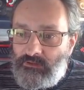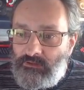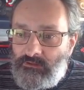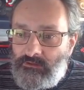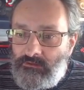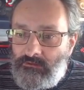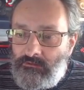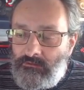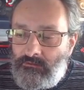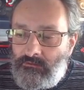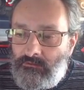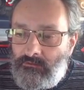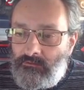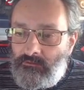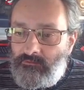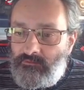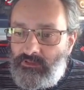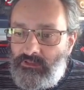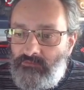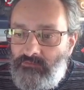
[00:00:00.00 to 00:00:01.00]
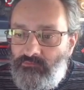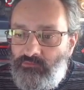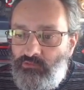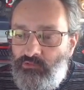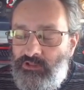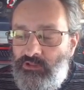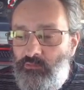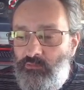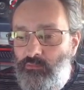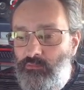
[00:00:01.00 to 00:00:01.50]
and if the
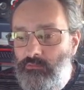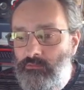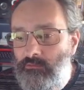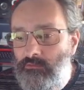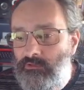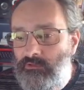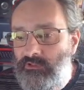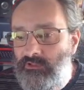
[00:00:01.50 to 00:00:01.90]
hero